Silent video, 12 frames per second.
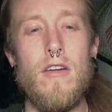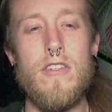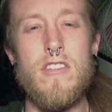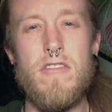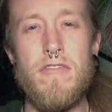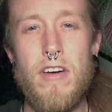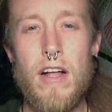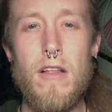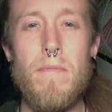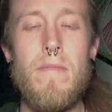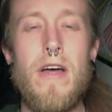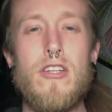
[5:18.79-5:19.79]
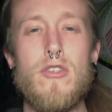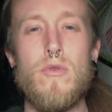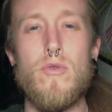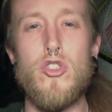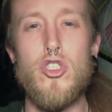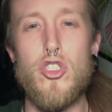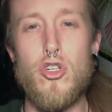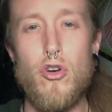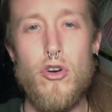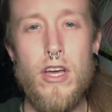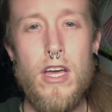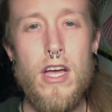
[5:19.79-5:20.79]
developmental
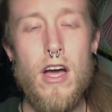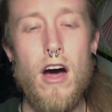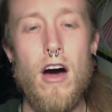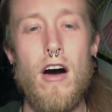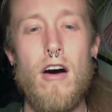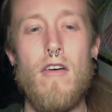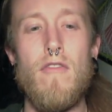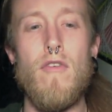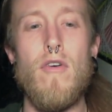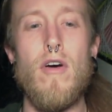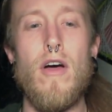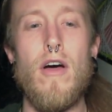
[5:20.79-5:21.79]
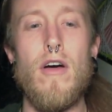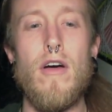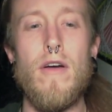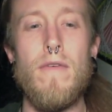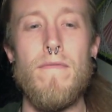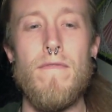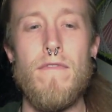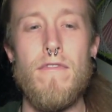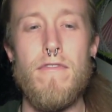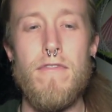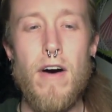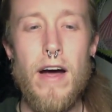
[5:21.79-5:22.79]
journey of
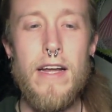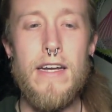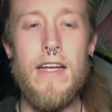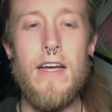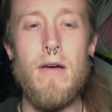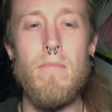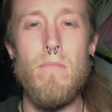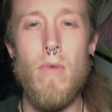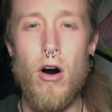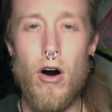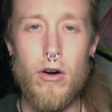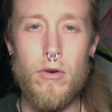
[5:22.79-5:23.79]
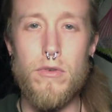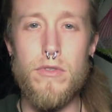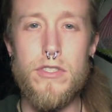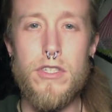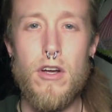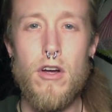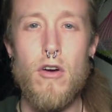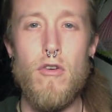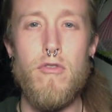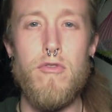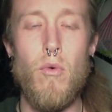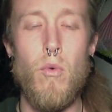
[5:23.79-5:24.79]
finding models
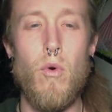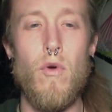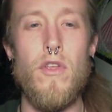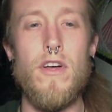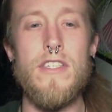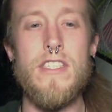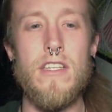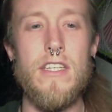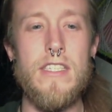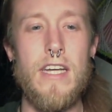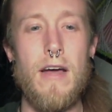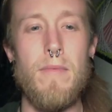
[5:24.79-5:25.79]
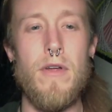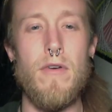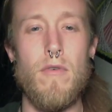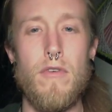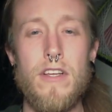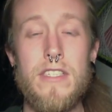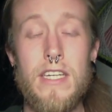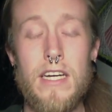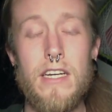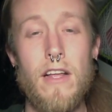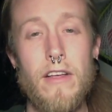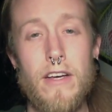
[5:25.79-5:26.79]
for the psilocybin or the
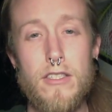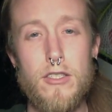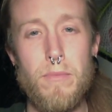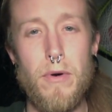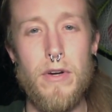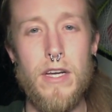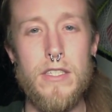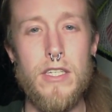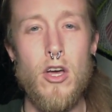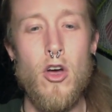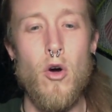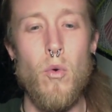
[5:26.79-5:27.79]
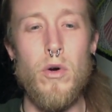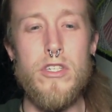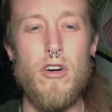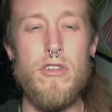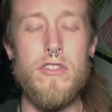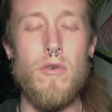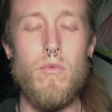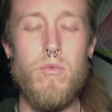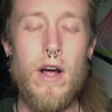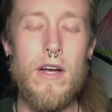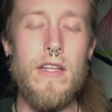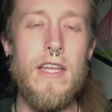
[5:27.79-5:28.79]
psychedelic experience, which are
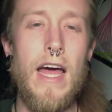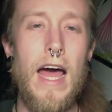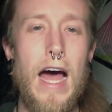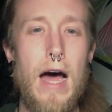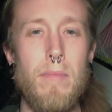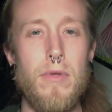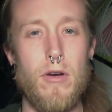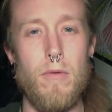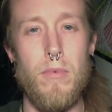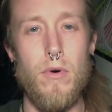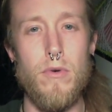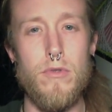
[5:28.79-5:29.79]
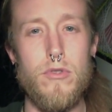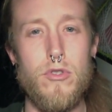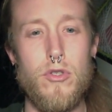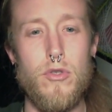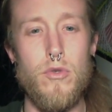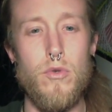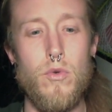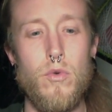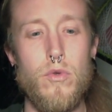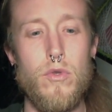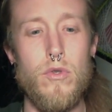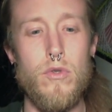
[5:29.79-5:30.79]
directly applicable to
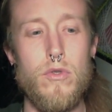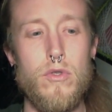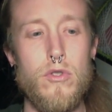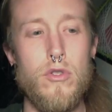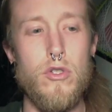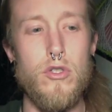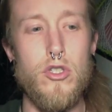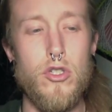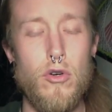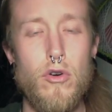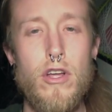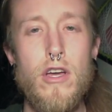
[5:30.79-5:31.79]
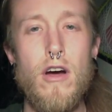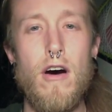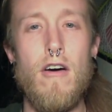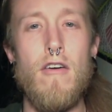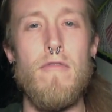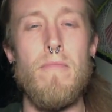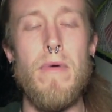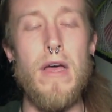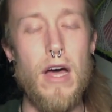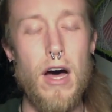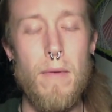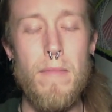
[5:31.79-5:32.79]
the, the journey of
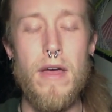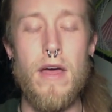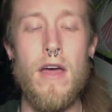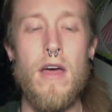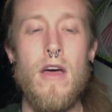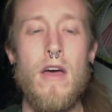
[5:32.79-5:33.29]
becoming